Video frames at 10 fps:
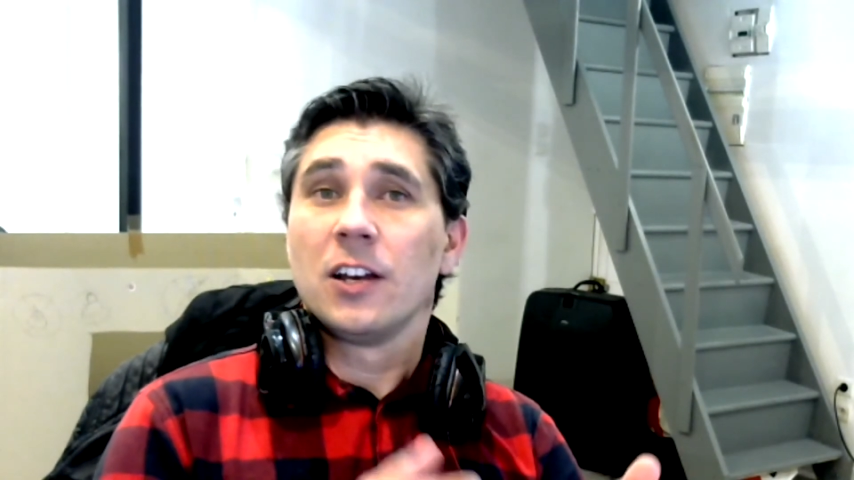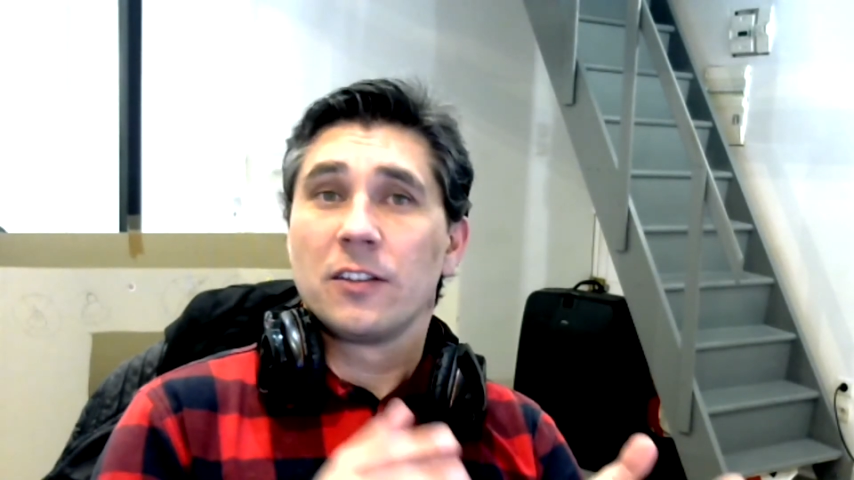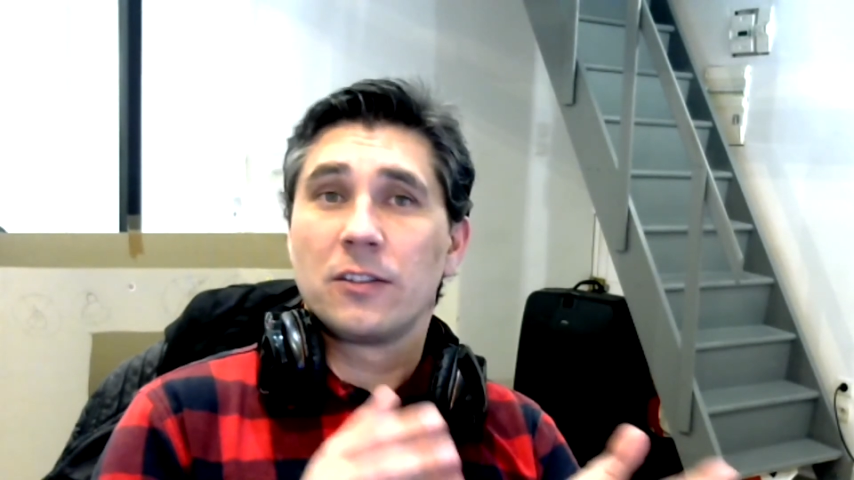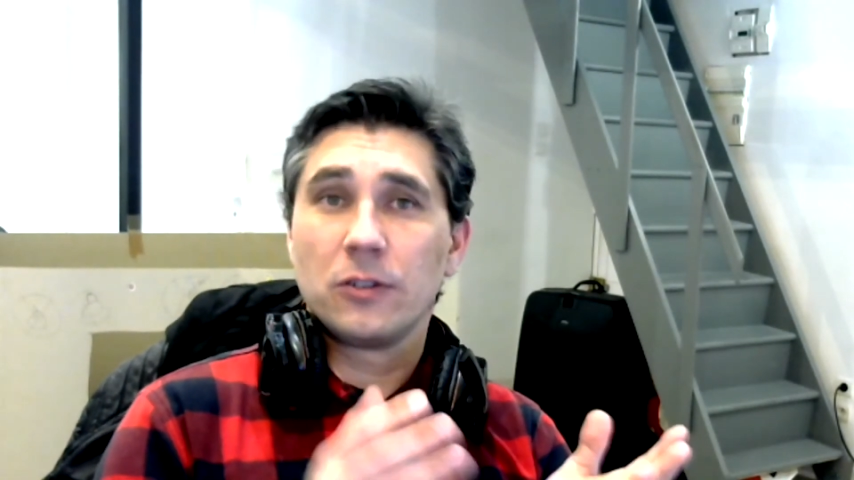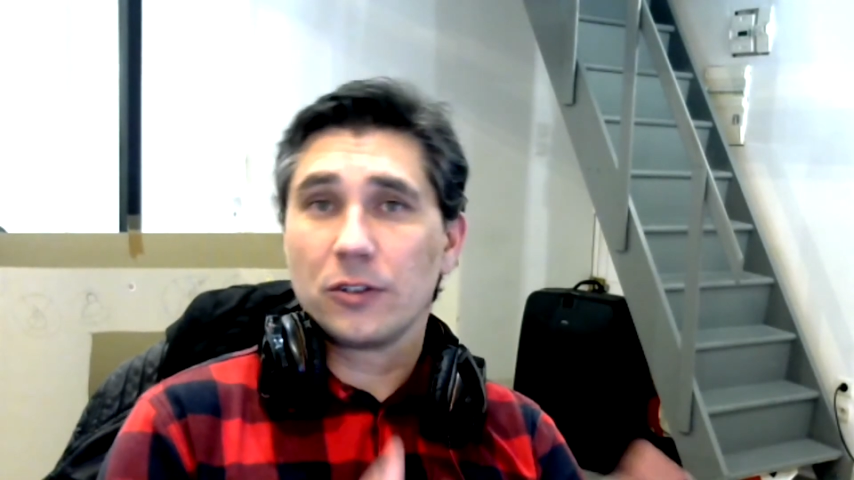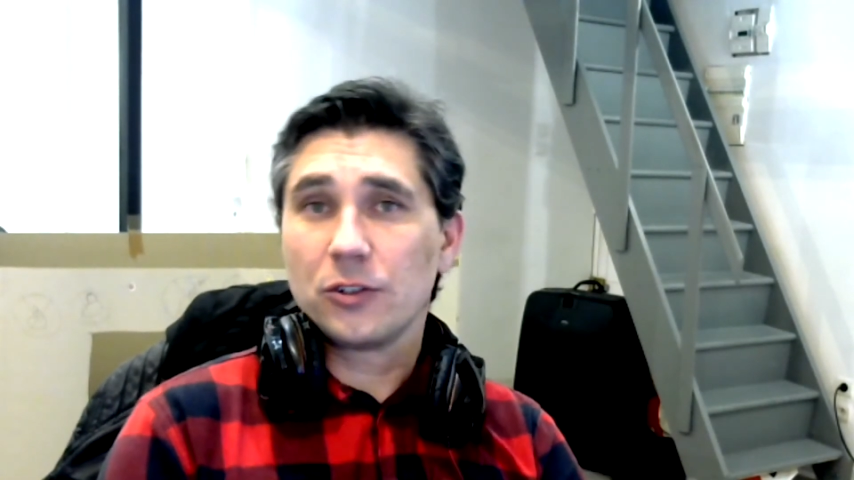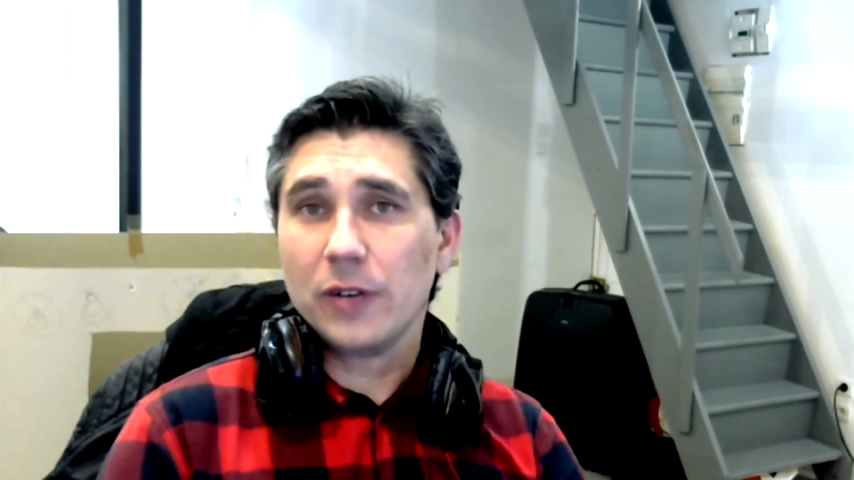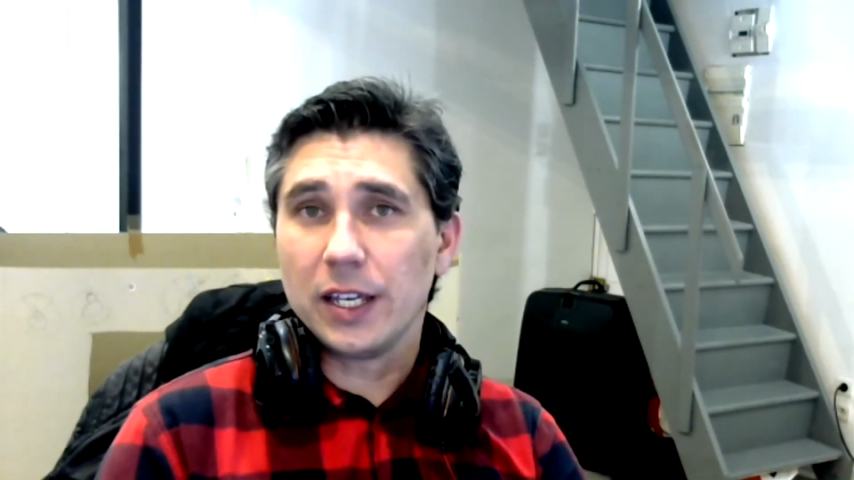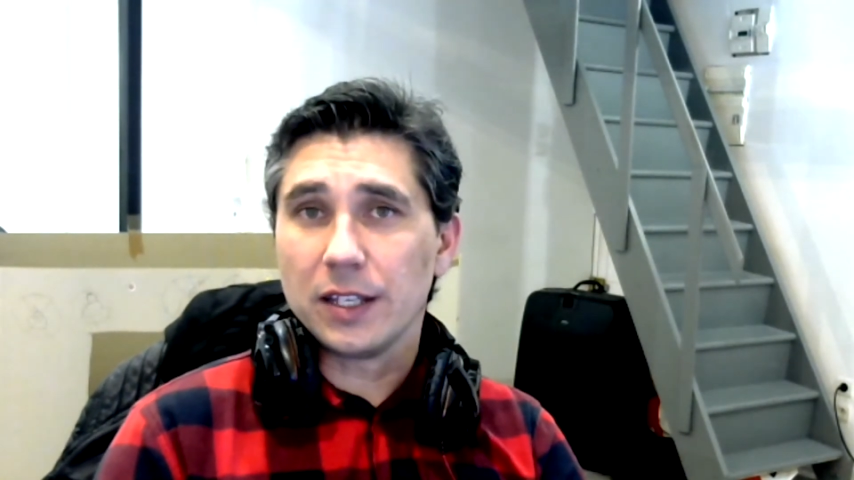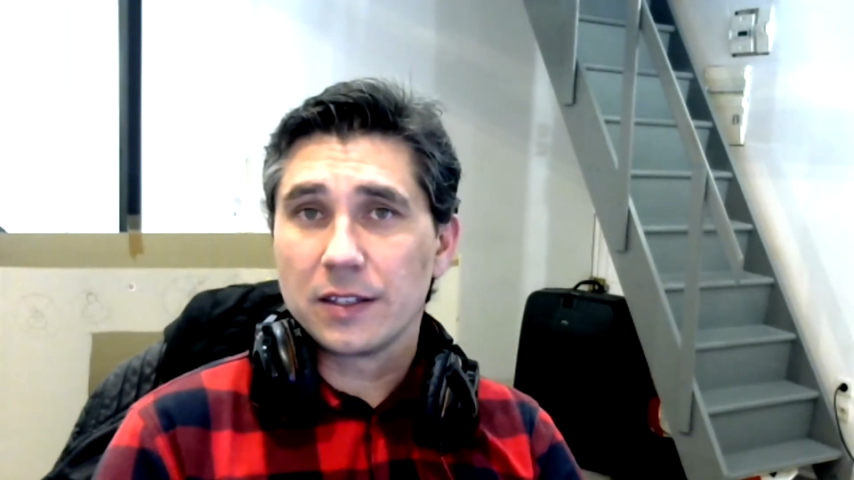through your
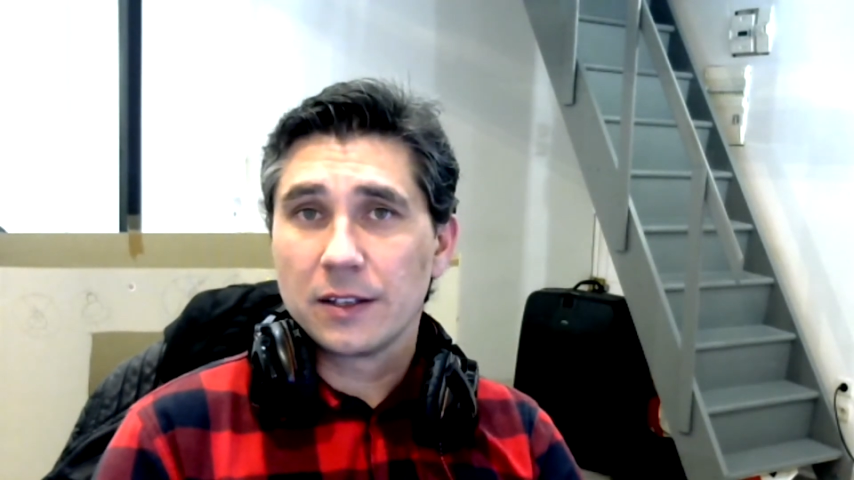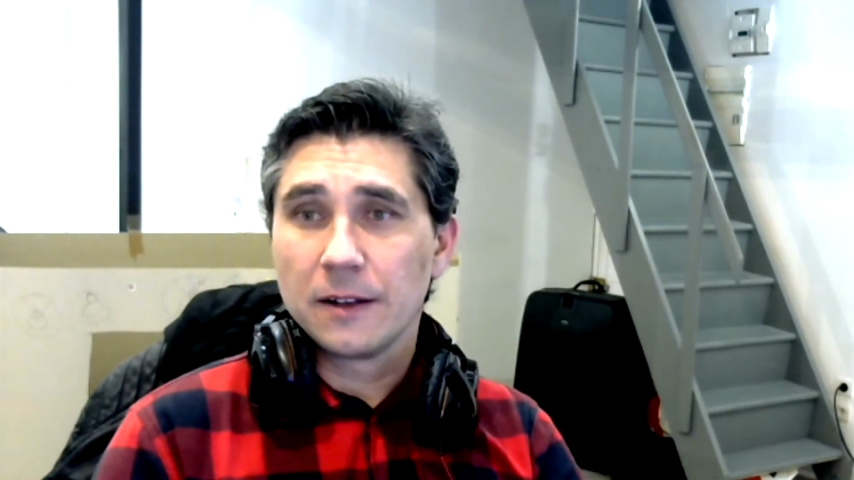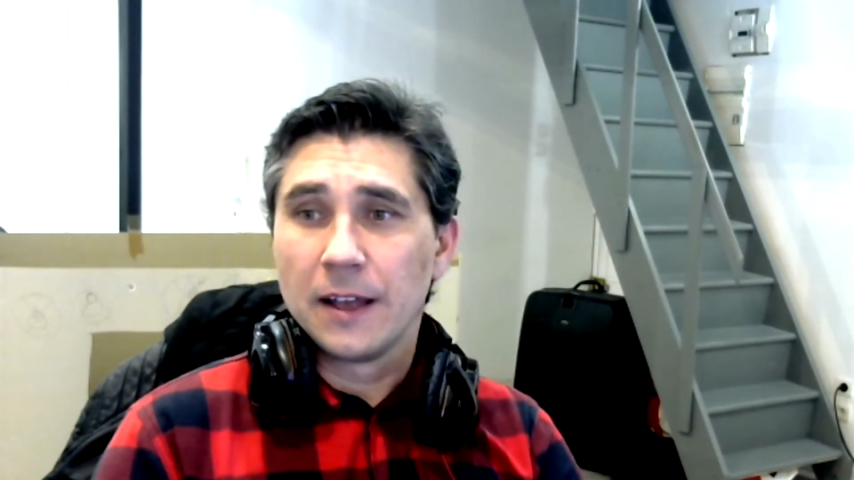trades.